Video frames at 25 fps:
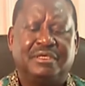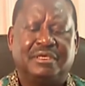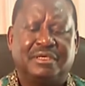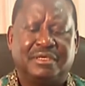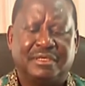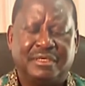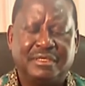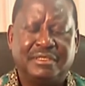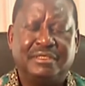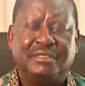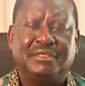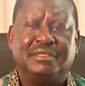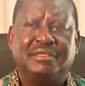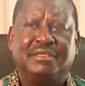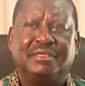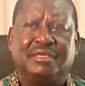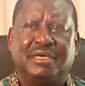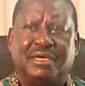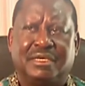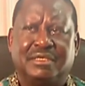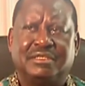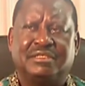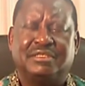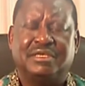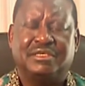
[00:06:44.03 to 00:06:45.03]
green,
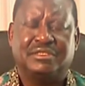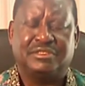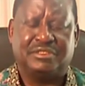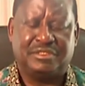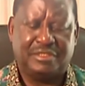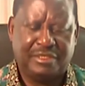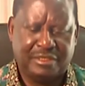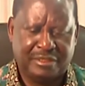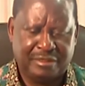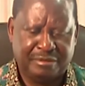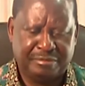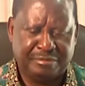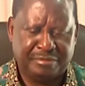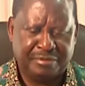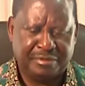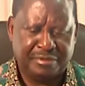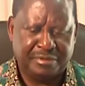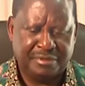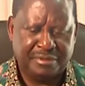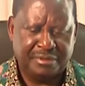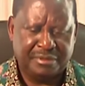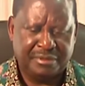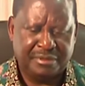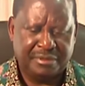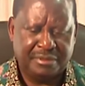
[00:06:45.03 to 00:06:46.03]
and
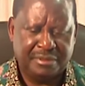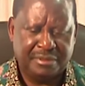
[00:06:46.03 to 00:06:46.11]
sustainable.